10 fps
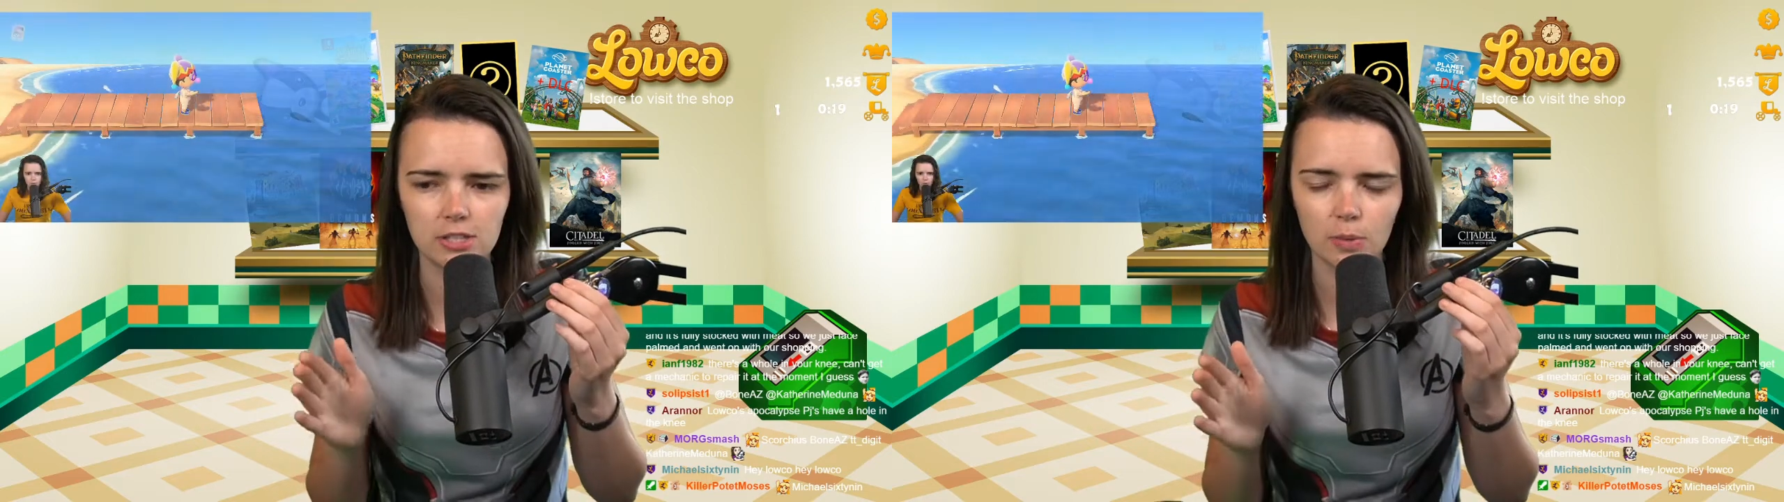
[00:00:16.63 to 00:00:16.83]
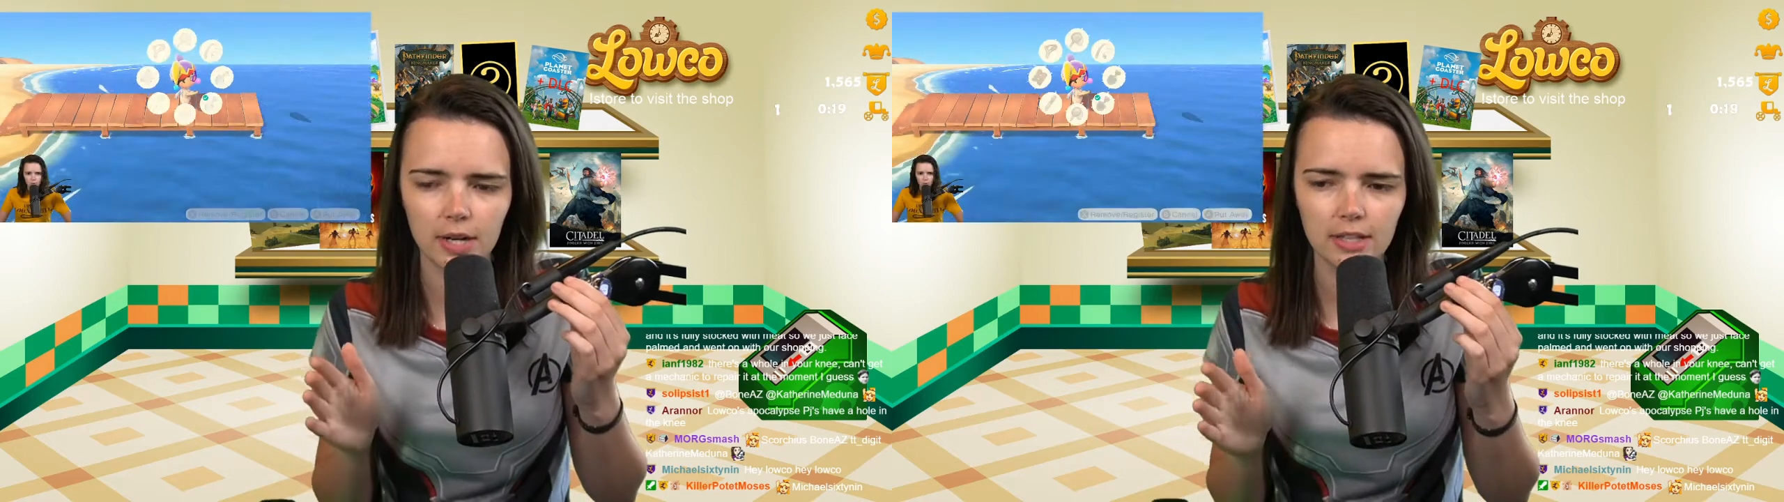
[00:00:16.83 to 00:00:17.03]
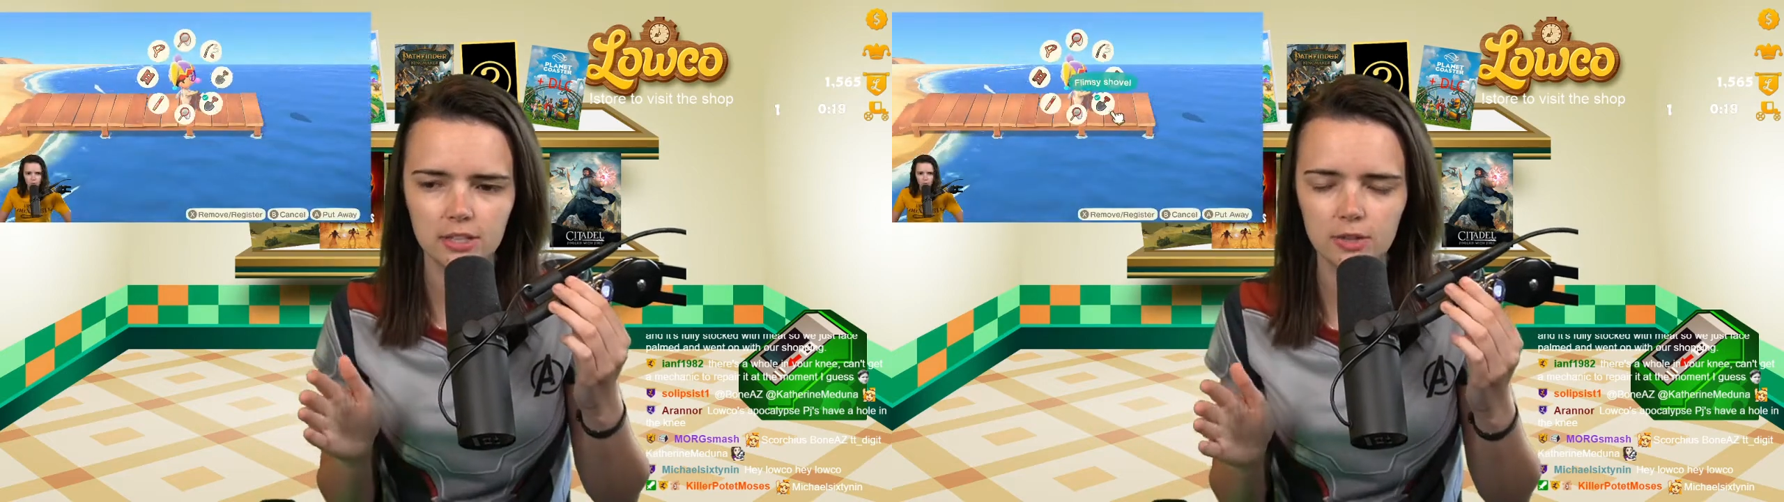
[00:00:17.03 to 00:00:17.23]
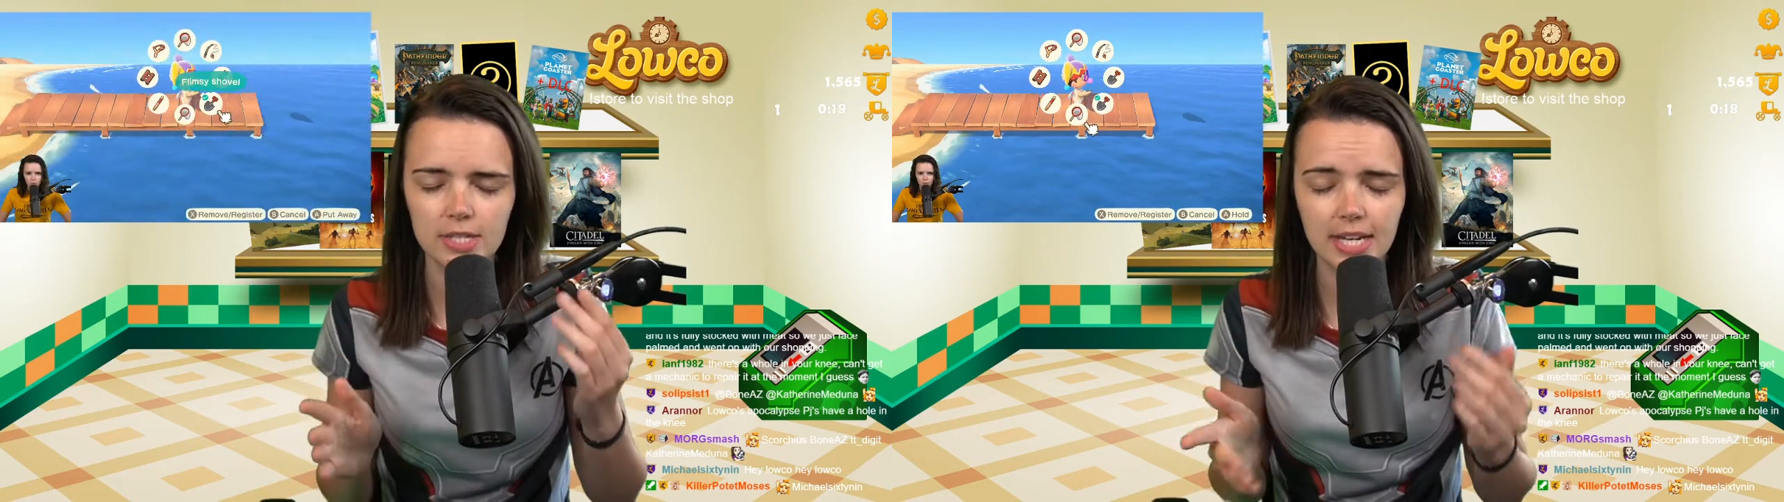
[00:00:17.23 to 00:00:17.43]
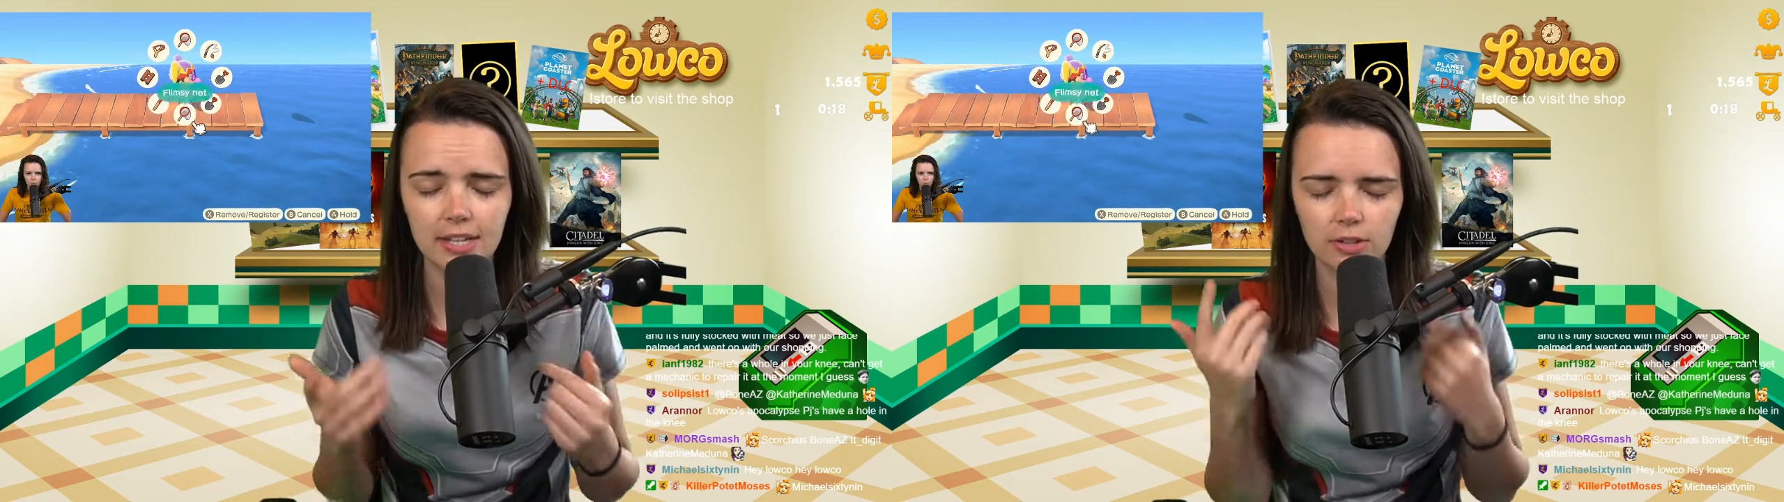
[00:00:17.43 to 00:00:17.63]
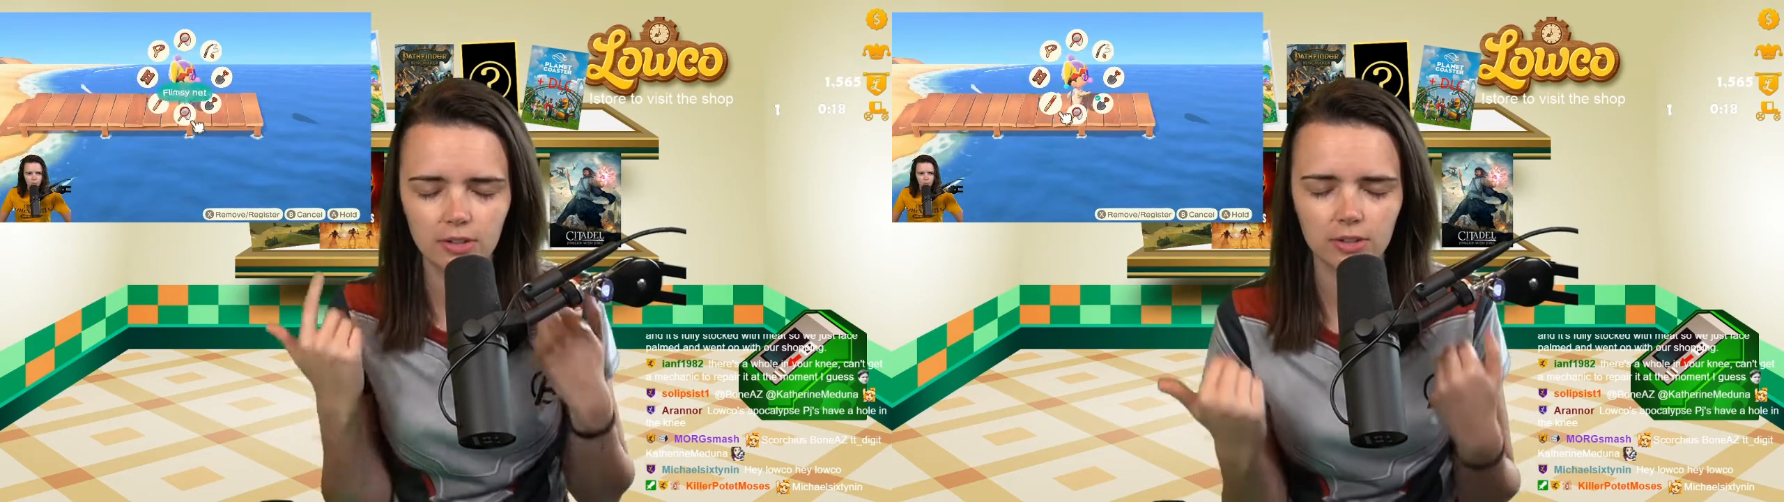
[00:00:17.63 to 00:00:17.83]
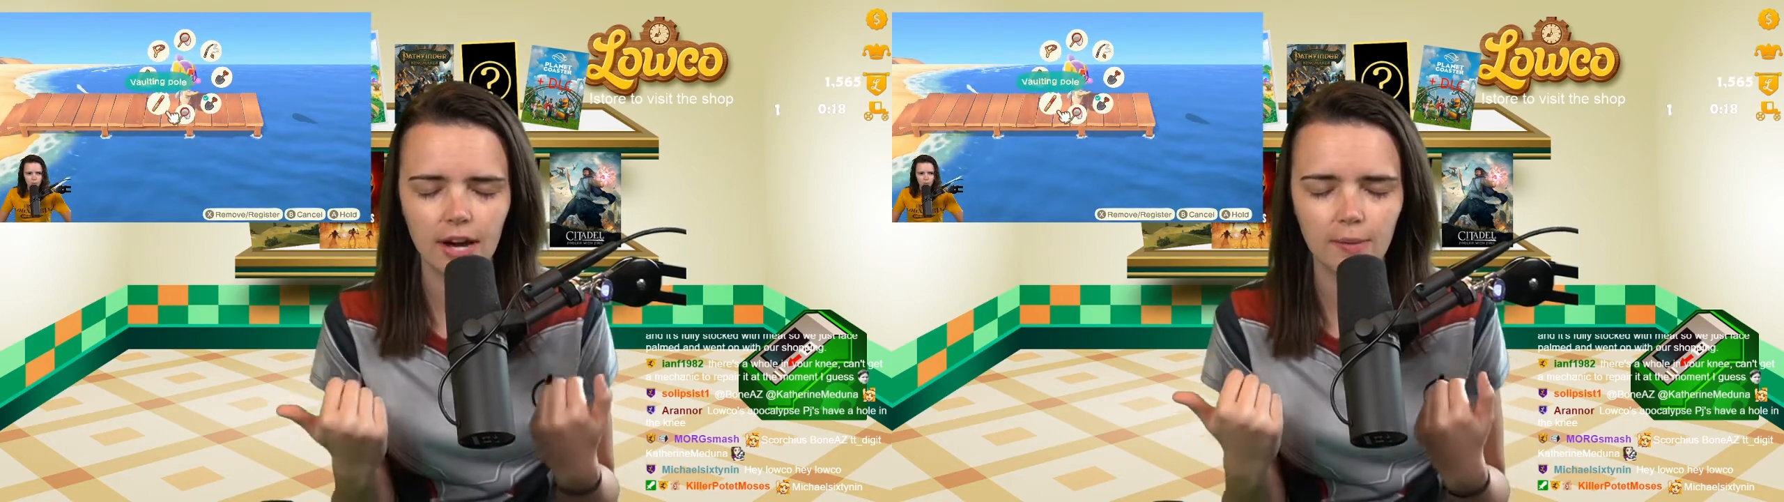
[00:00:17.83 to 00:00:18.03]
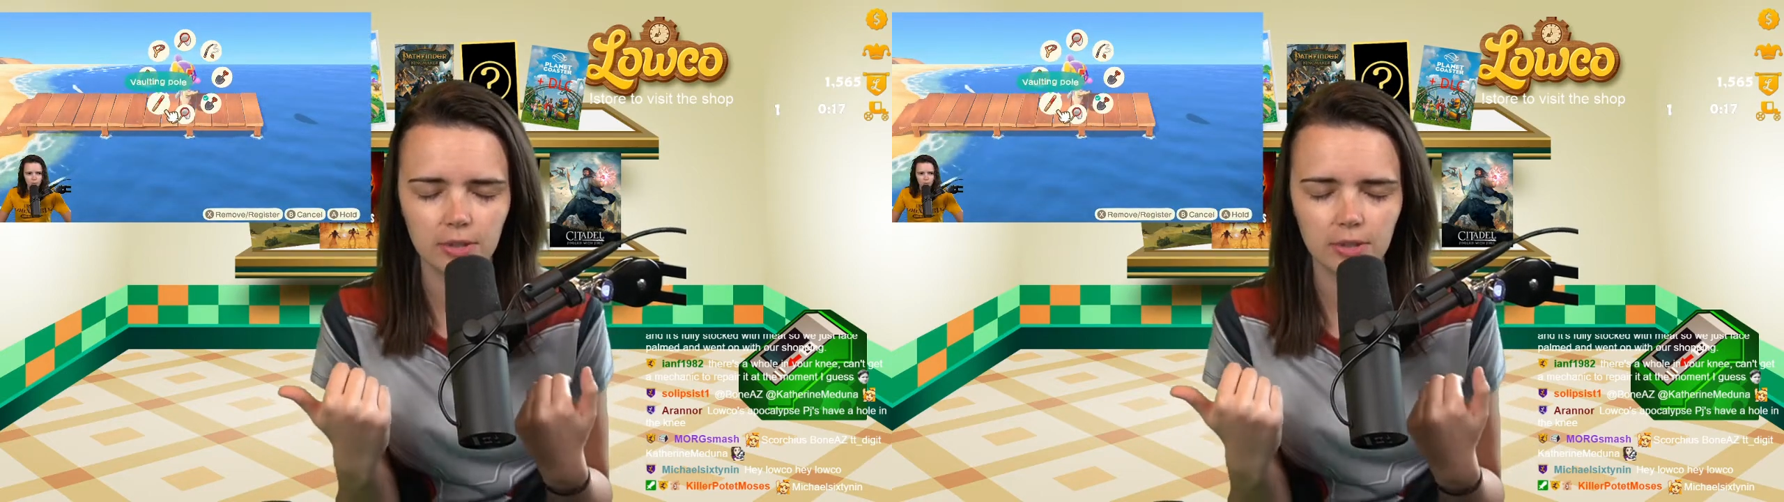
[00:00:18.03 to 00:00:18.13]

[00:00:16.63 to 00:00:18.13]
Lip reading: So what I do is I